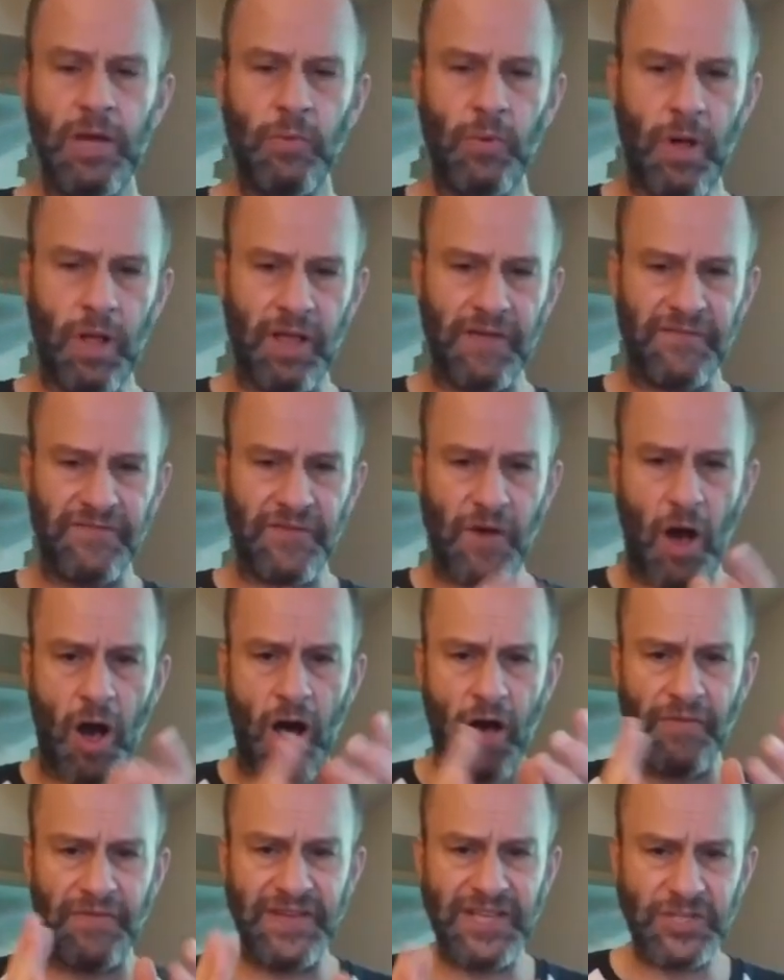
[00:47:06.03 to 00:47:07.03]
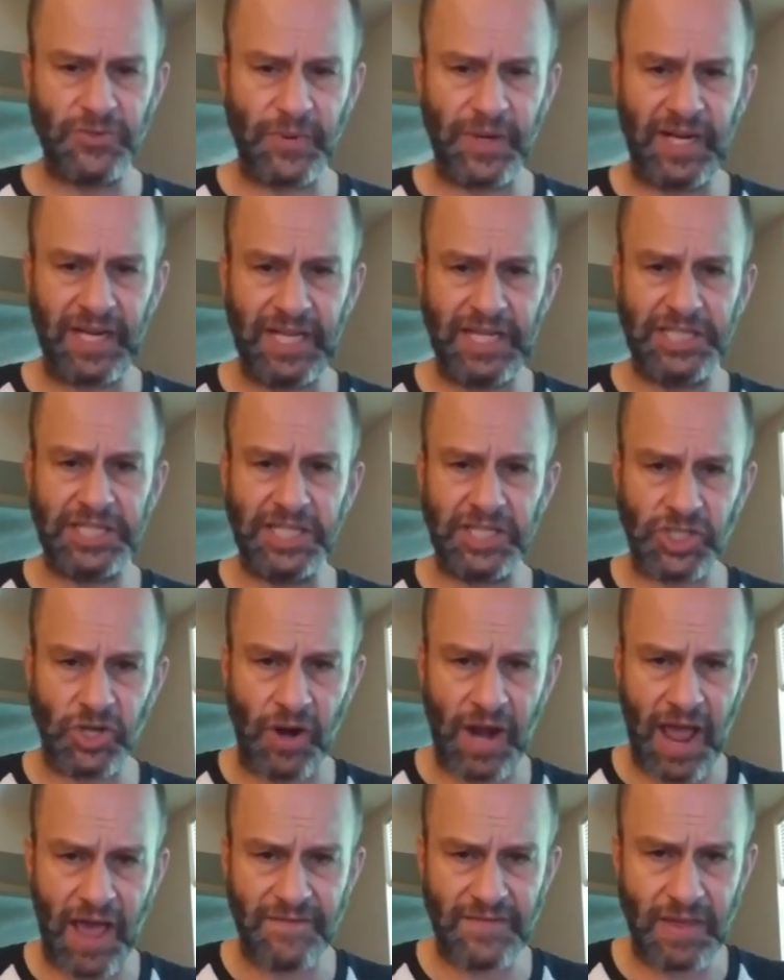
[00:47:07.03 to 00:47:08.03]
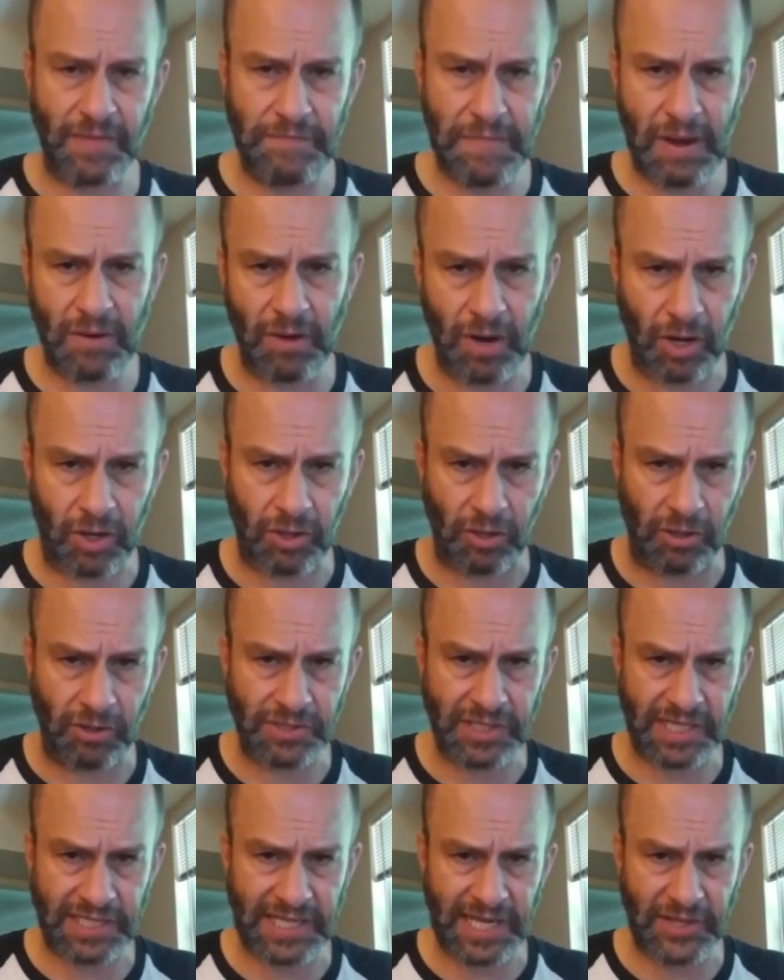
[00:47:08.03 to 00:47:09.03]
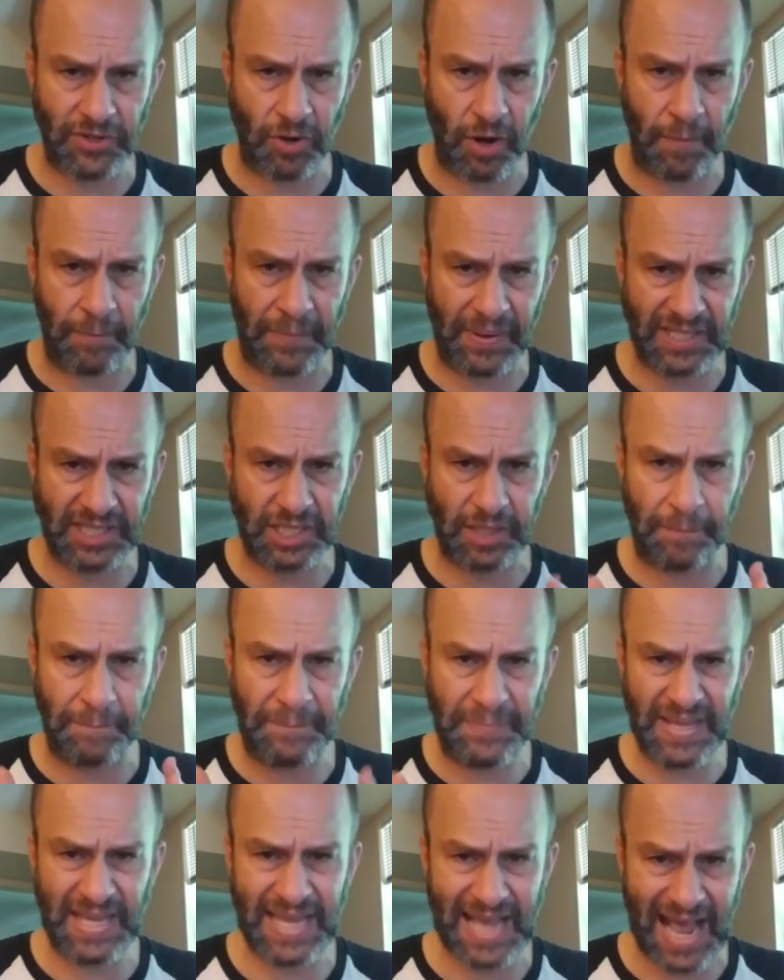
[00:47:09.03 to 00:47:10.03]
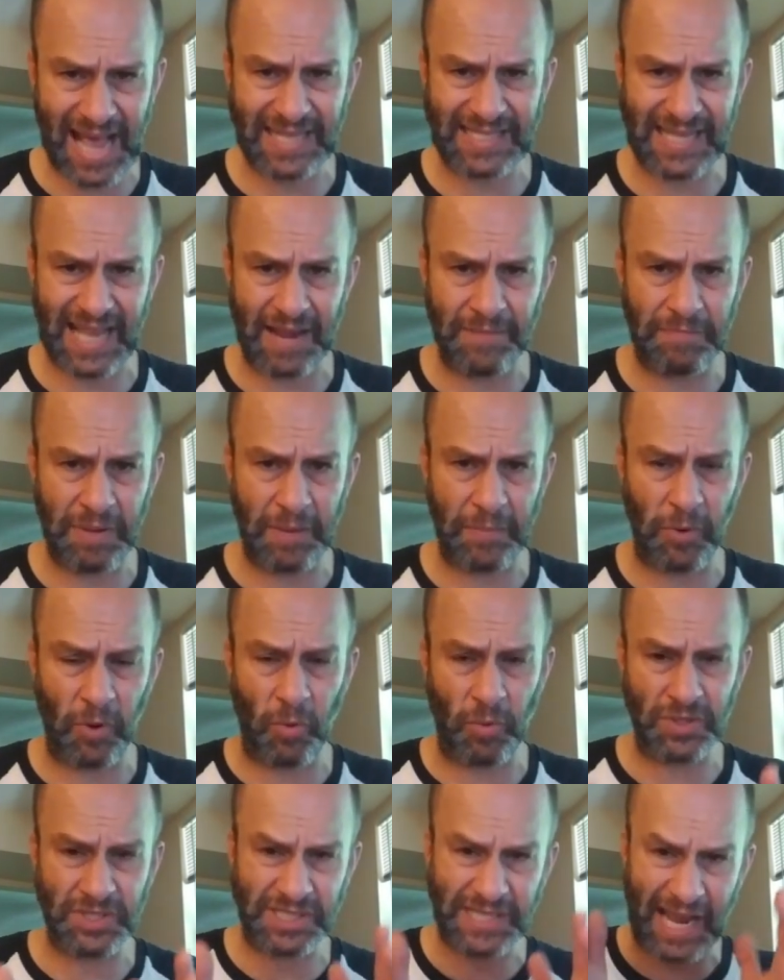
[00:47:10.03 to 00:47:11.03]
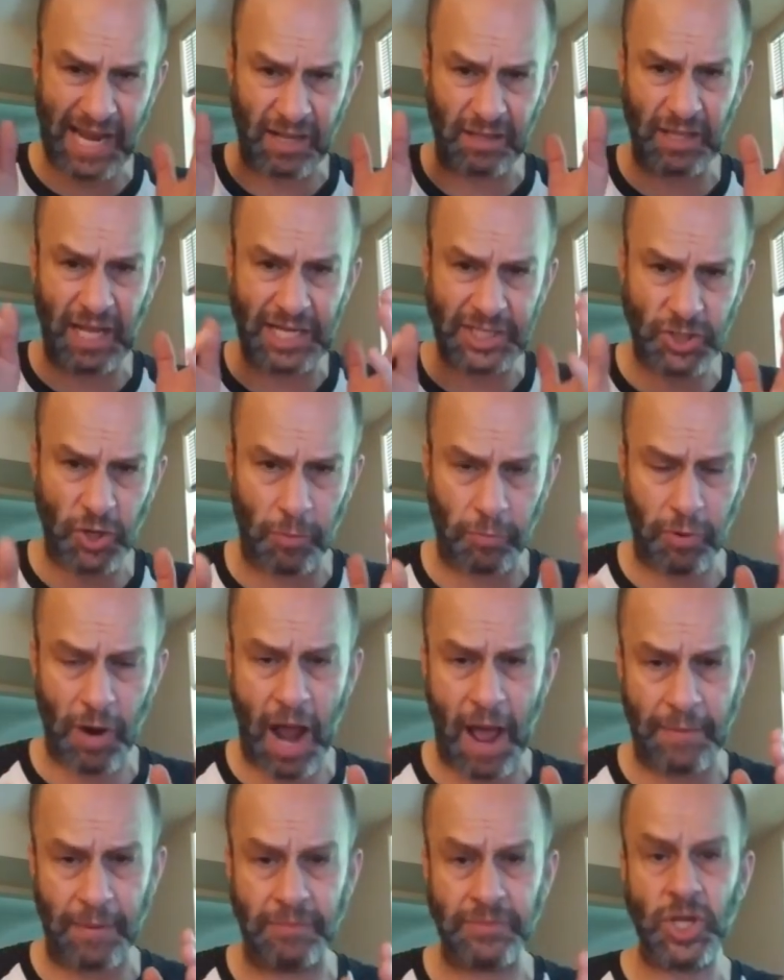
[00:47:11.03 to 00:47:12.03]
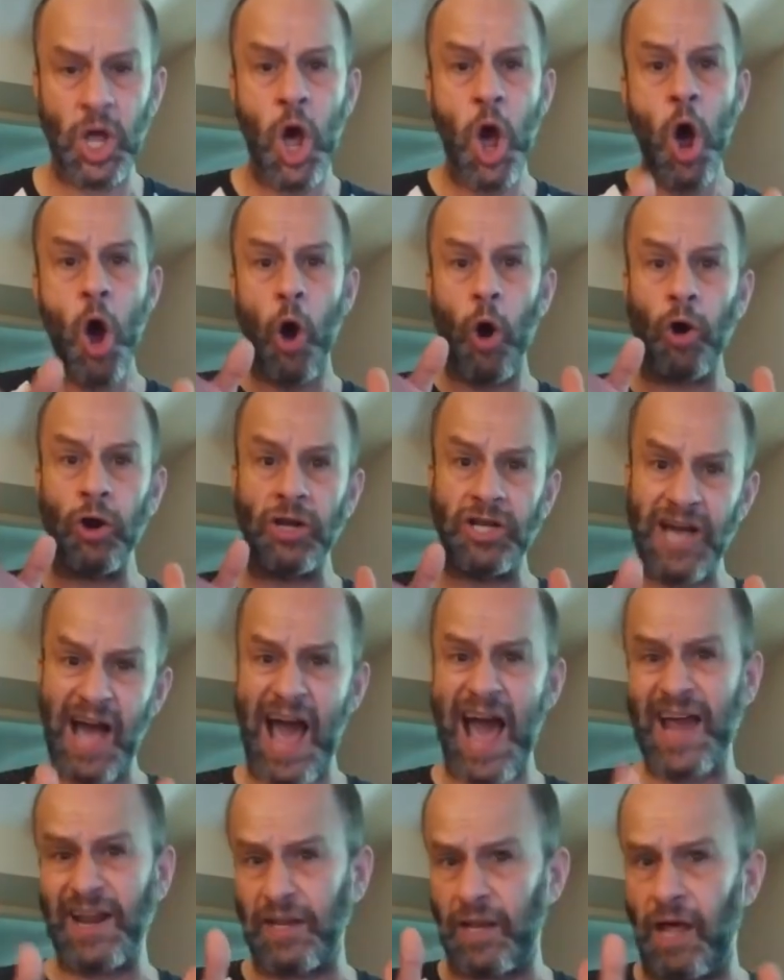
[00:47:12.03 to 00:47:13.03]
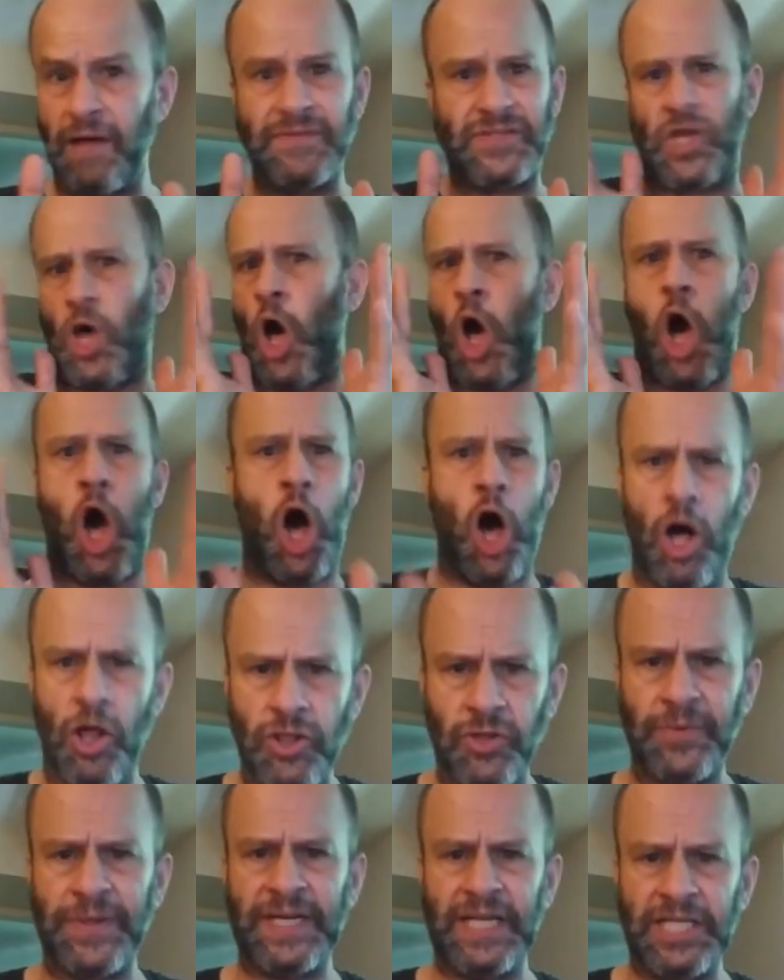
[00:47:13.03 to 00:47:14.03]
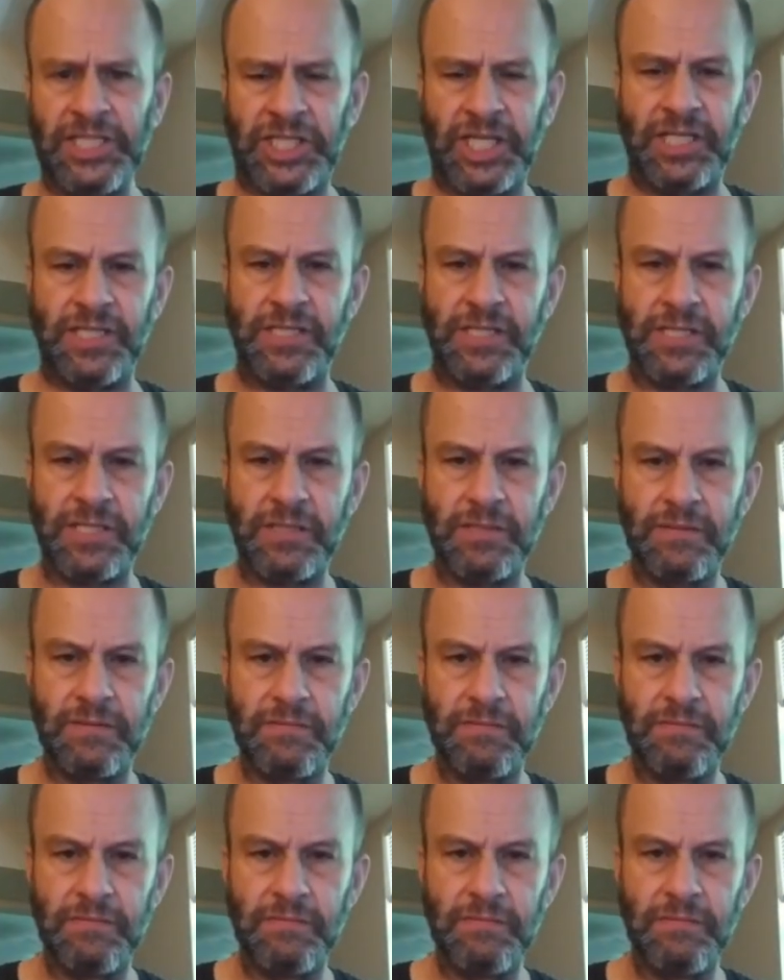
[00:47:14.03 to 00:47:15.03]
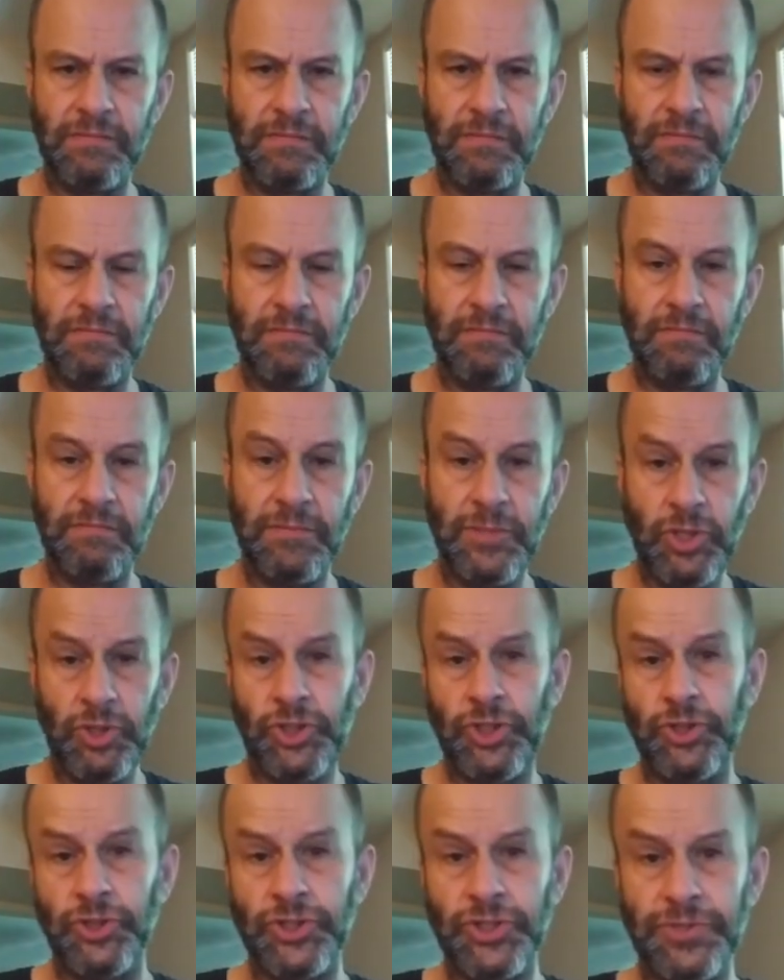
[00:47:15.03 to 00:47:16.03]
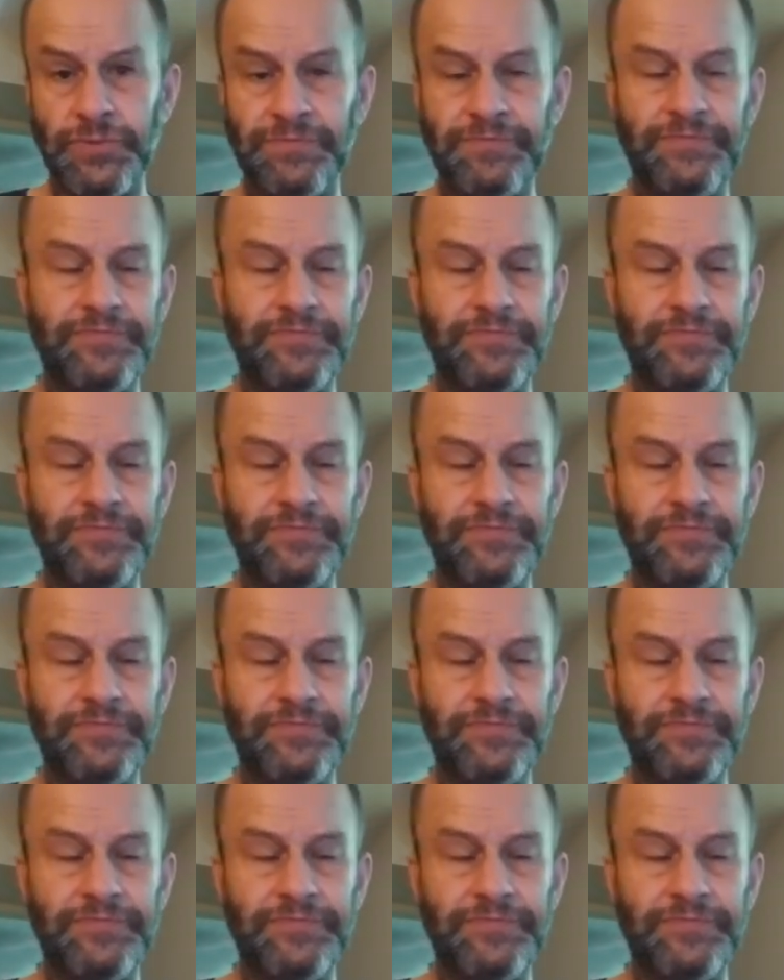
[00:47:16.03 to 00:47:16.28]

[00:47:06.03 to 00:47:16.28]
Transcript: Well, if all these religions are having miracles, it's either a bunch of BS and people with psychological problems, or God loves all the religions. You choose.